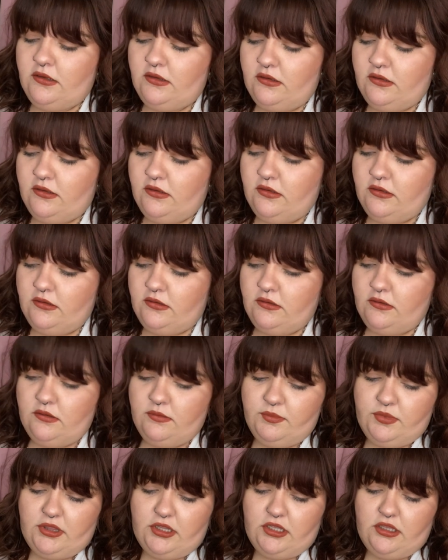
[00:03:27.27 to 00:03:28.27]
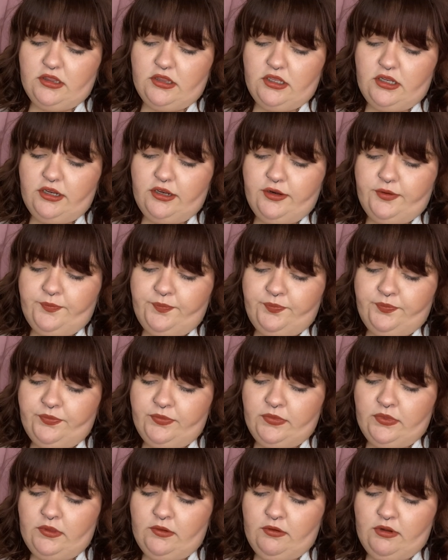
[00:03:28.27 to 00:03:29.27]
Put that there,
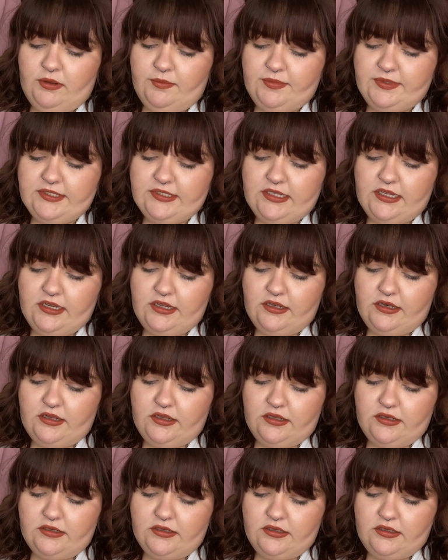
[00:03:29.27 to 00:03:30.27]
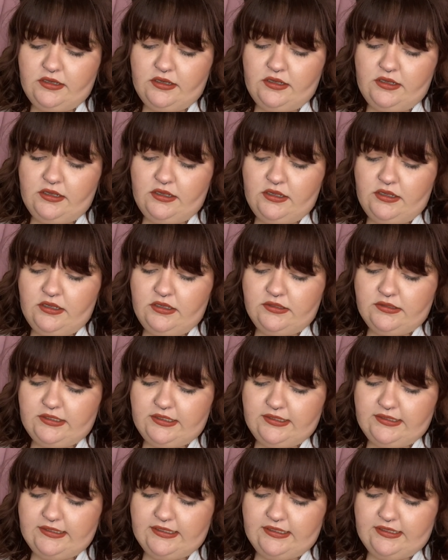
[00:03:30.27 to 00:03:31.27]
right beside it. So you
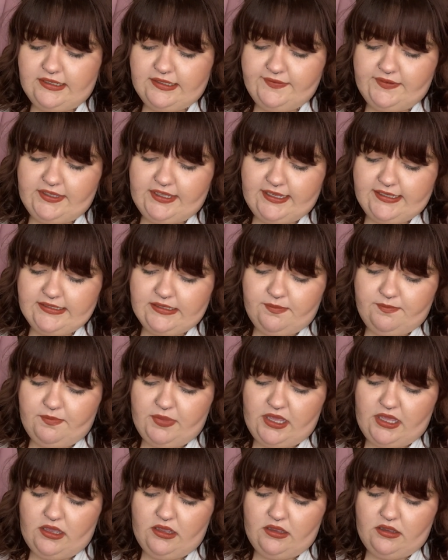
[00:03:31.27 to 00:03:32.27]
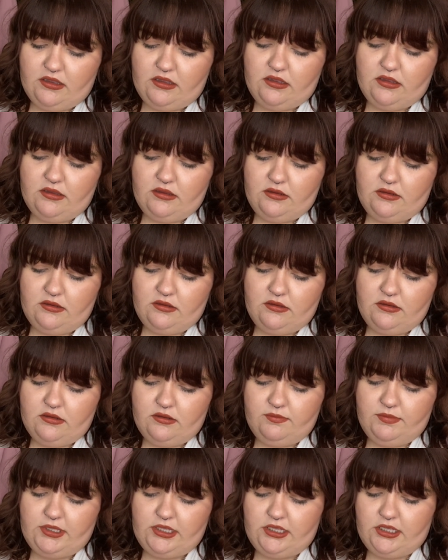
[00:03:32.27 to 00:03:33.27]
can see it definitely has a
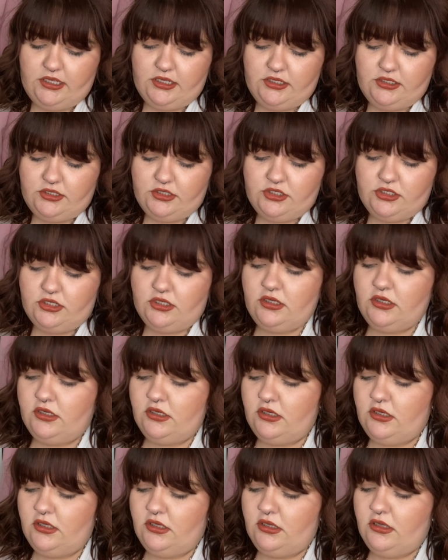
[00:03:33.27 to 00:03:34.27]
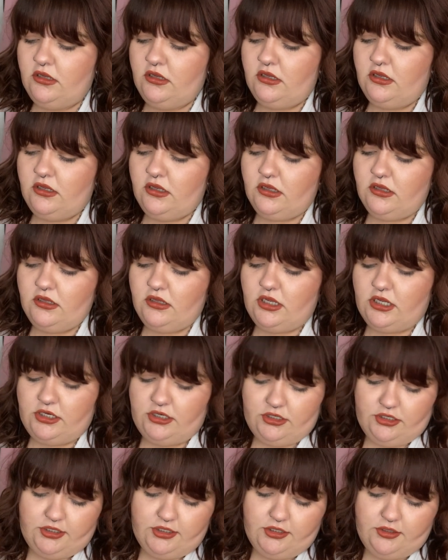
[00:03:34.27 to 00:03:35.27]
pinkish
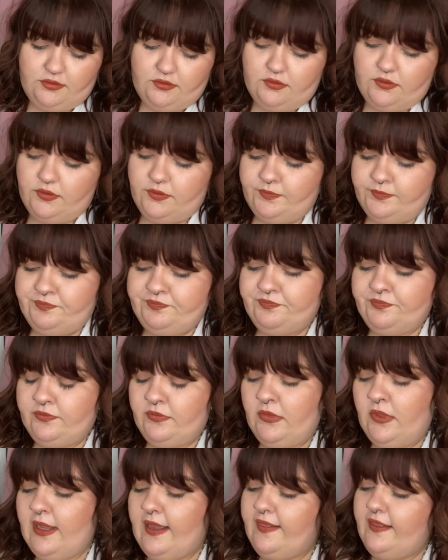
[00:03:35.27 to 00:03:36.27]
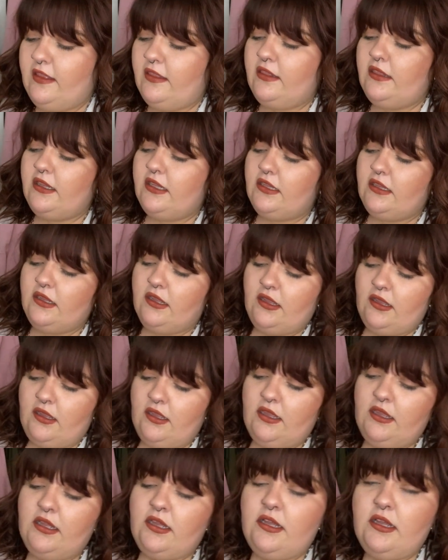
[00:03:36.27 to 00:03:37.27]
undertone. And then
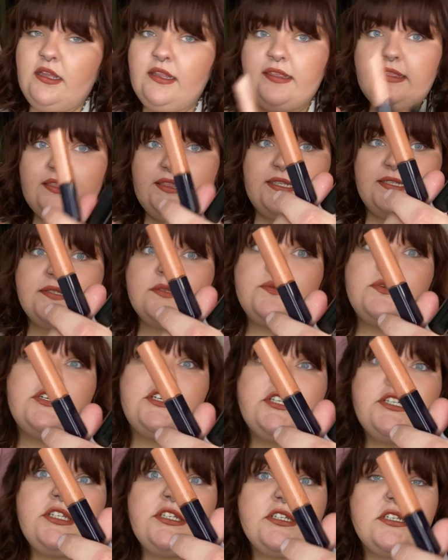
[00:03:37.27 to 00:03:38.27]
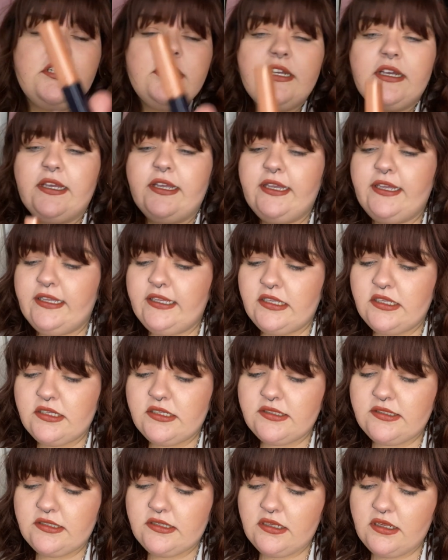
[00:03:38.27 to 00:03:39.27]
this one
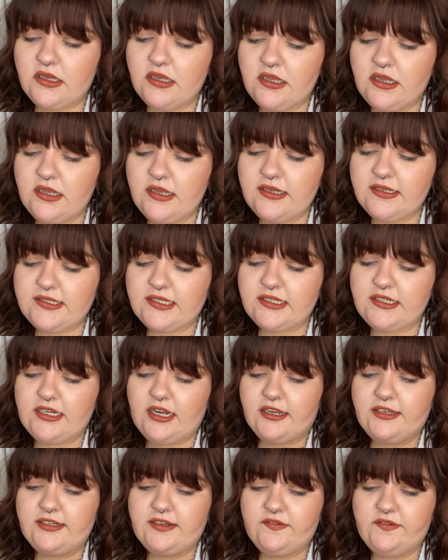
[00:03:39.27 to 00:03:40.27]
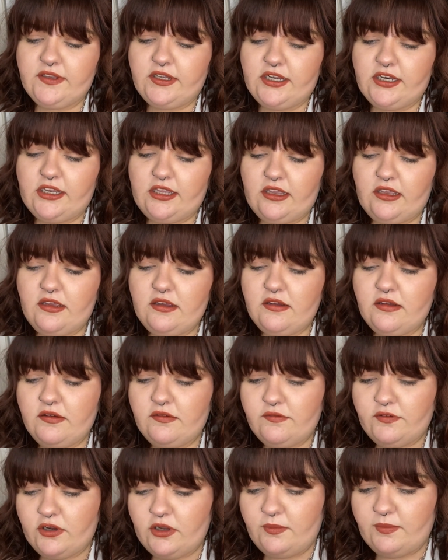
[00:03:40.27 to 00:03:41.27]
is Seductive Honey
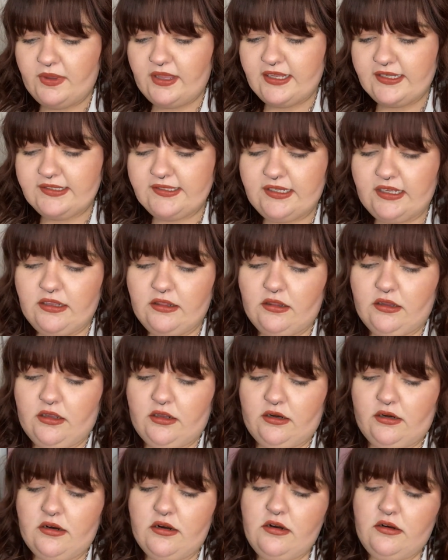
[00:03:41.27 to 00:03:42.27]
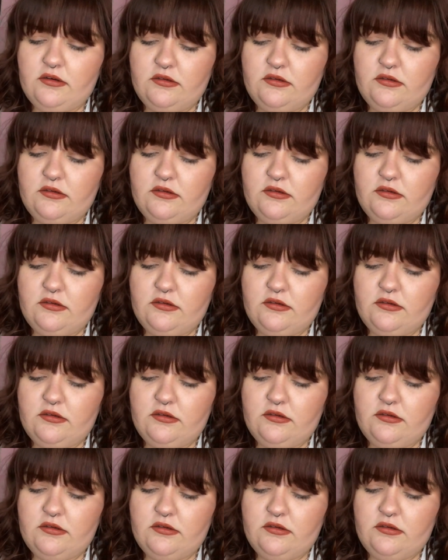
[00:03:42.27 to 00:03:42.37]
from Estee Lauder.